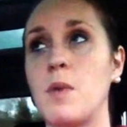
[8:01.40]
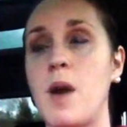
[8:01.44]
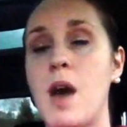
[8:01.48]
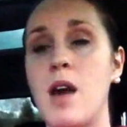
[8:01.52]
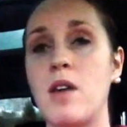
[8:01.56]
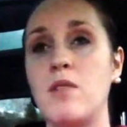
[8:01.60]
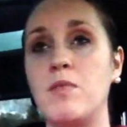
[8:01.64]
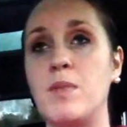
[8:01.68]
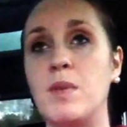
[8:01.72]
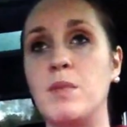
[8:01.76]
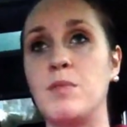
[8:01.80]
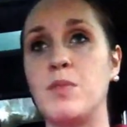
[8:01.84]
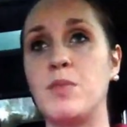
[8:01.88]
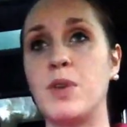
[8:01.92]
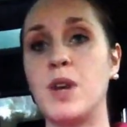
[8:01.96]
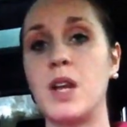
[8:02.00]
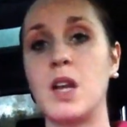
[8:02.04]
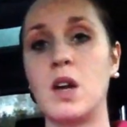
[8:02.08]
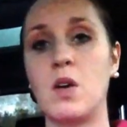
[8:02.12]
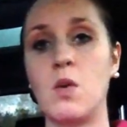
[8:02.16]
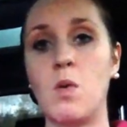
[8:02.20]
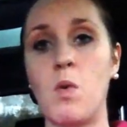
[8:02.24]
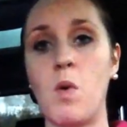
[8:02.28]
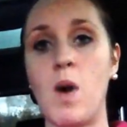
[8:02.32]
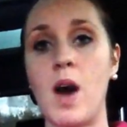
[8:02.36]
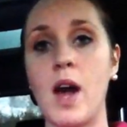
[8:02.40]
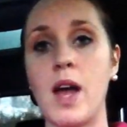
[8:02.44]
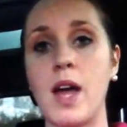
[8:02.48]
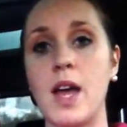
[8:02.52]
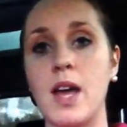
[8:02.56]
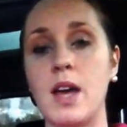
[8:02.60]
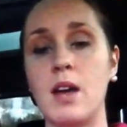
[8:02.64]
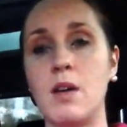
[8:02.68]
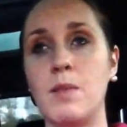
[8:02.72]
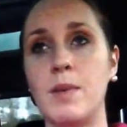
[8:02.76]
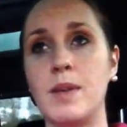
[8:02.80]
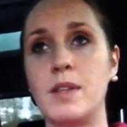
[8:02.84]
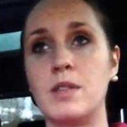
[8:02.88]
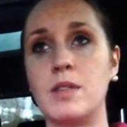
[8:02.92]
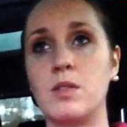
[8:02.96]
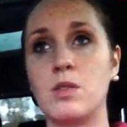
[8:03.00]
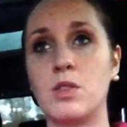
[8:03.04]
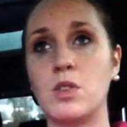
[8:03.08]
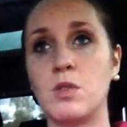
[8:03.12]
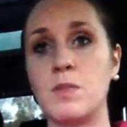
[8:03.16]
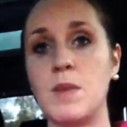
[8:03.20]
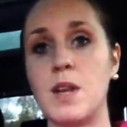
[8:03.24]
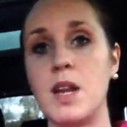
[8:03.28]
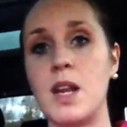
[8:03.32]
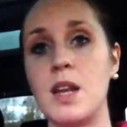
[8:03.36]
why I've been pretty quiet on my
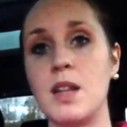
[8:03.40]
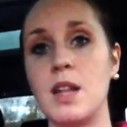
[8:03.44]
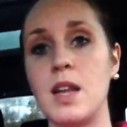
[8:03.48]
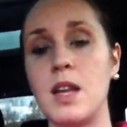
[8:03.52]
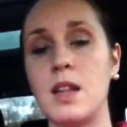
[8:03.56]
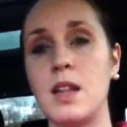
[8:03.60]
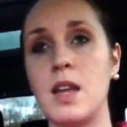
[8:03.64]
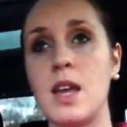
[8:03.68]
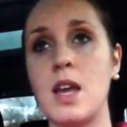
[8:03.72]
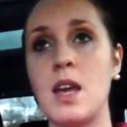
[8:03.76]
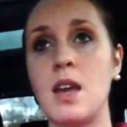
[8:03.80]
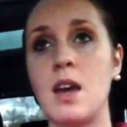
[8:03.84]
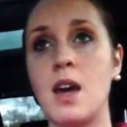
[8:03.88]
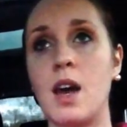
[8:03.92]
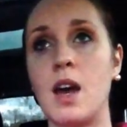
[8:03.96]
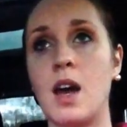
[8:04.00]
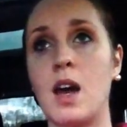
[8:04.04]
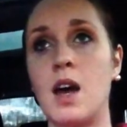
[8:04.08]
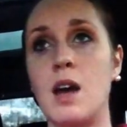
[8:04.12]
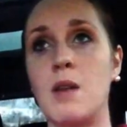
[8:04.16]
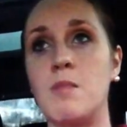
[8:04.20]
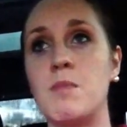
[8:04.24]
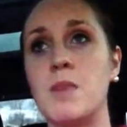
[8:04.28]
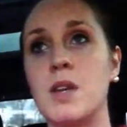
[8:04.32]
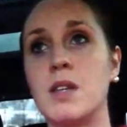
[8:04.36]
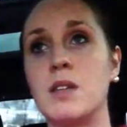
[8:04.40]
social media lately um,